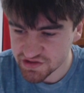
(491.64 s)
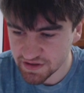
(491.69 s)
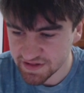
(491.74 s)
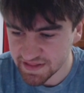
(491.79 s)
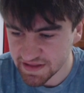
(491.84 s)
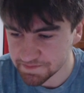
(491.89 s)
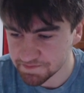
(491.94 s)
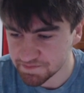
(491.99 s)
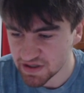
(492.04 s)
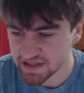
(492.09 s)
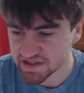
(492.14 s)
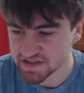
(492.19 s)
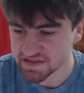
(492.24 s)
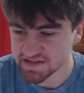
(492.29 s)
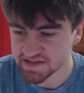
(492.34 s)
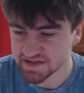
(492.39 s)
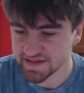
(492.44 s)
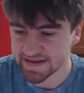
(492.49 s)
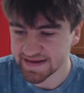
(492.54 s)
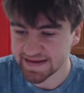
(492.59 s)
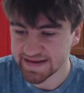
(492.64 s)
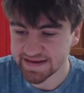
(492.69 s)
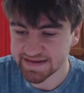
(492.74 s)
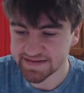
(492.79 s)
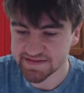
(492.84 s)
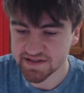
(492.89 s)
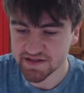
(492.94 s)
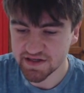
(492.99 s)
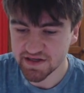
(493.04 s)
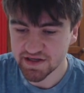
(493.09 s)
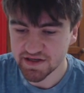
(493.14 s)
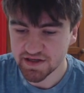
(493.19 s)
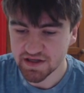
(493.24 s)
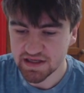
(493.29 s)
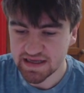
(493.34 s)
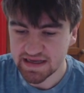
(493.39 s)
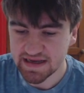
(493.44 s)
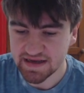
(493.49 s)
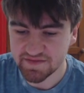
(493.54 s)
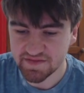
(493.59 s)
I think Butters, Laird,
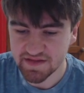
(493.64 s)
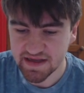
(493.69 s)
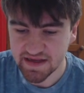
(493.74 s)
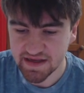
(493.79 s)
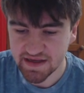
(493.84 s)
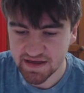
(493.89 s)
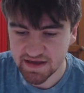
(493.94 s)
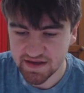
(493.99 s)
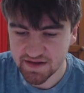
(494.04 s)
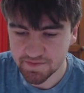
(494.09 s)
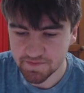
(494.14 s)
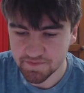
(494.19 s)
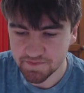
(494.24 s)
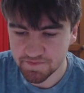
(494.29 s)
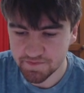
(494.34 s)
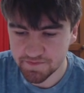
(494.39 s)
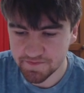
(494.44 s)
and then